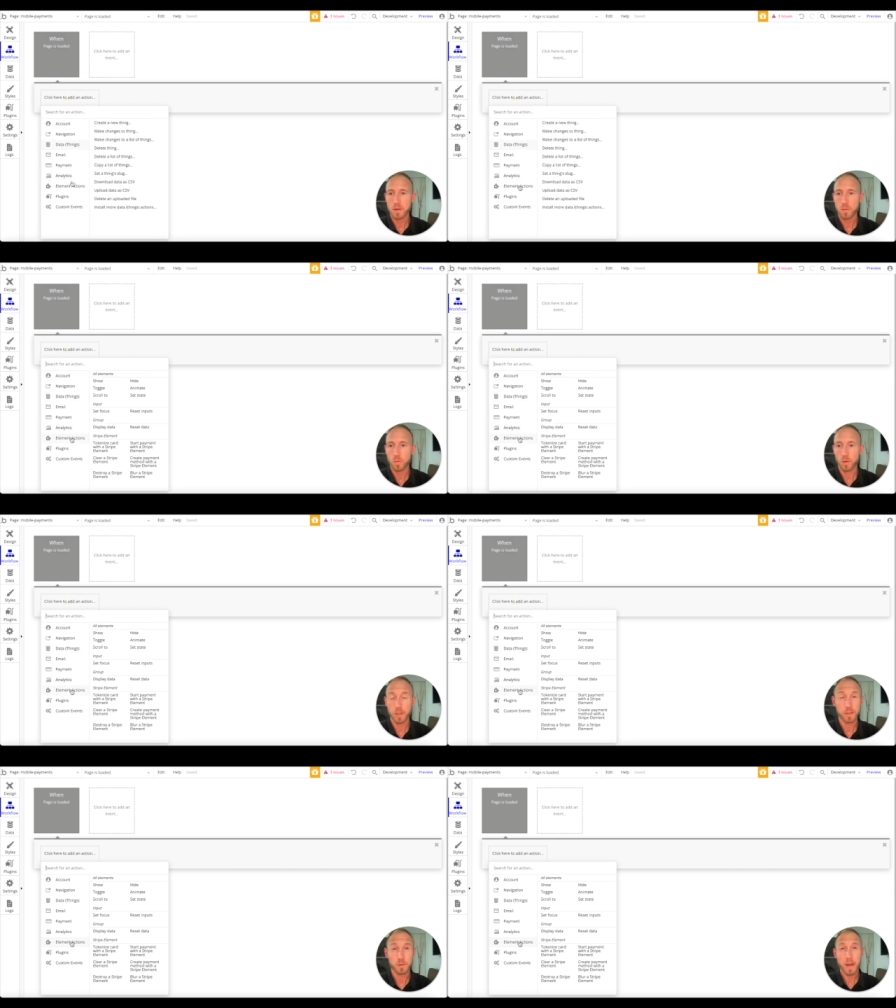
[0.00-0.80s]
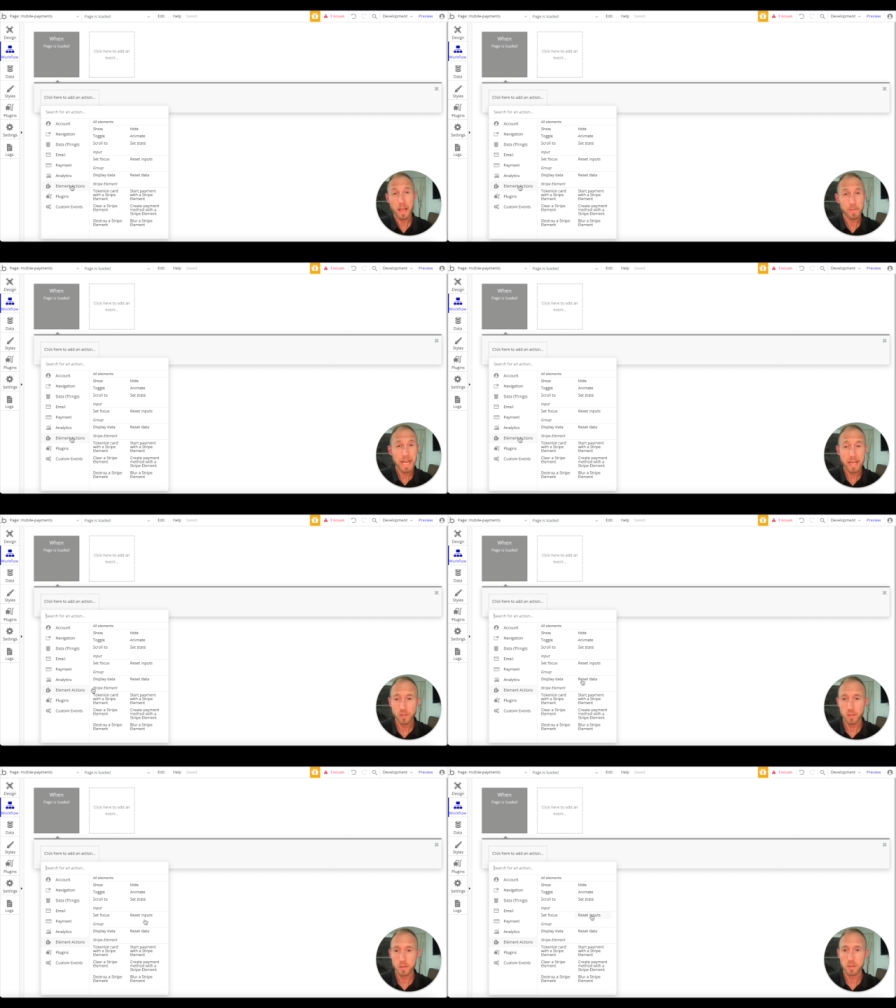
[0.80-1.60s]
We're going to do element
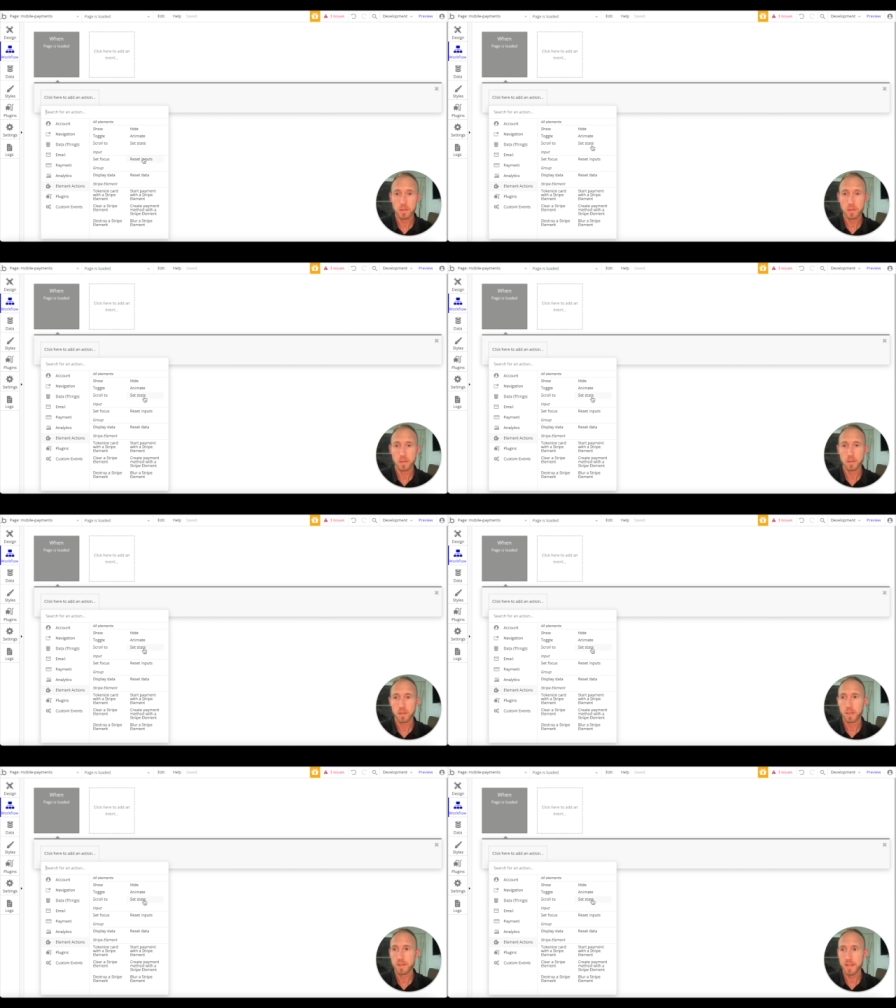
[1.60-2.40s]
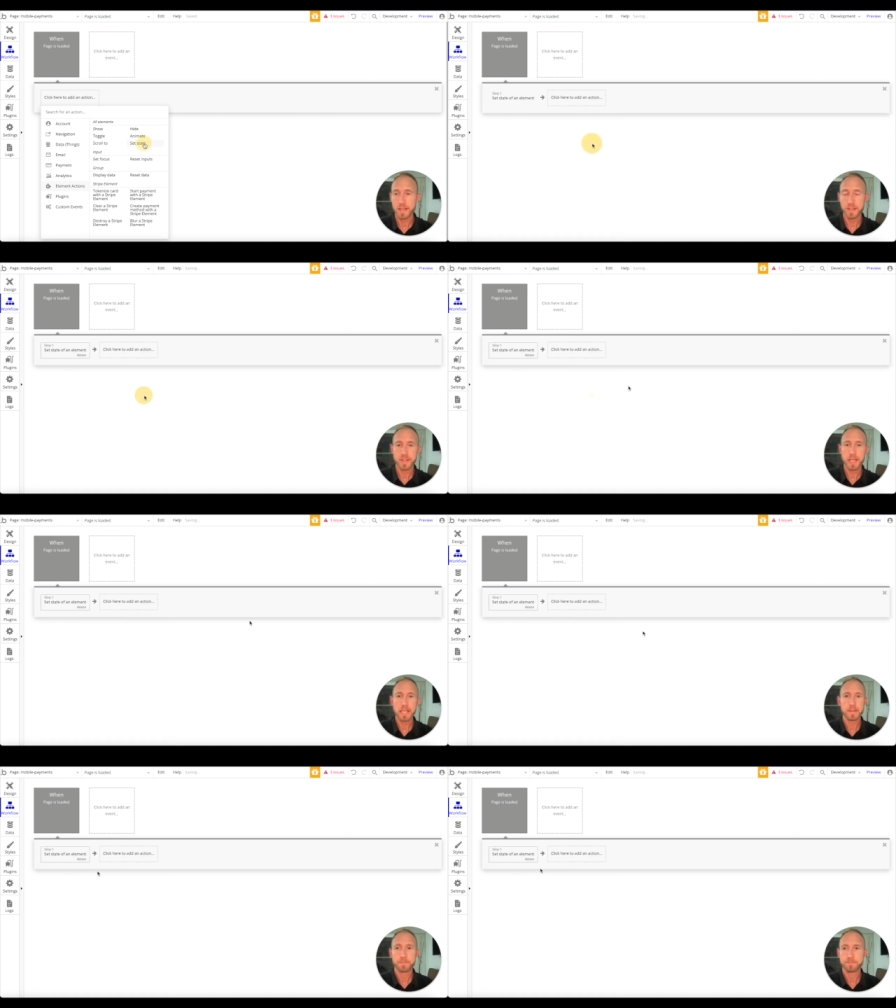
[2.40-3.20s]
action, set a state,